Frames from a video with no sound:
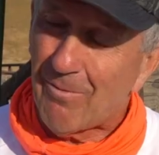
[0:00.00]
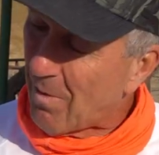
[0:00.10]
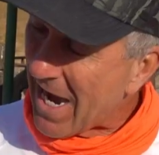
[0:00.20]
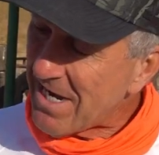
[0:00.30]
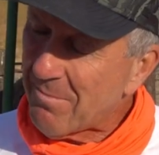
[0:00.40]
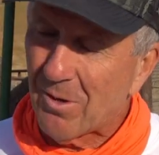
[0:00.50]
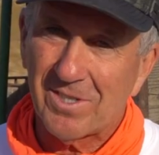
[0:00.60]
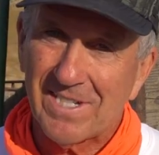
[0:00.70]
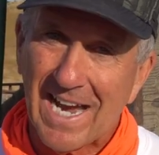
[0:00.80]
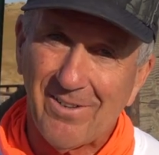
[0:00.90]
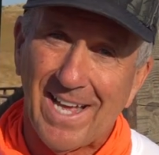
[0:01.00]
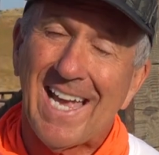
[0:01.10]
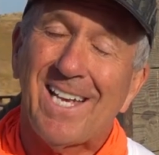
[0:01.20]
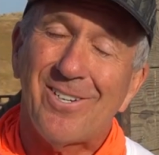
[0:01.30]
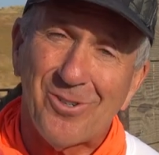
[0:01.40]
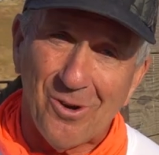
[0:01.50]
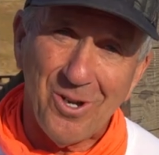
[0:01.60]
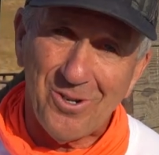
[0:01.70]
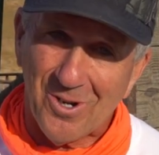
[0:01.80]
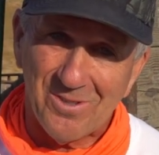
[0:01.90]
ride your motorcycle and control
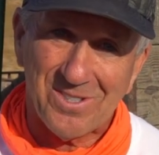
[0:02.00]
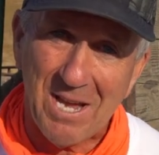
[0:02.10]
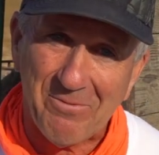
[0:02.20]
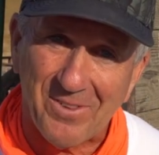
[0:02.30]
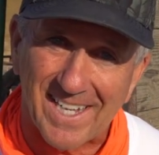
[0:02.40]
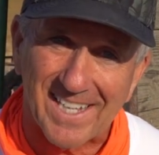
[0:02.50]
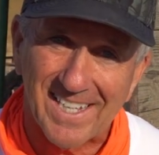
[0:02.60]
your drone safely.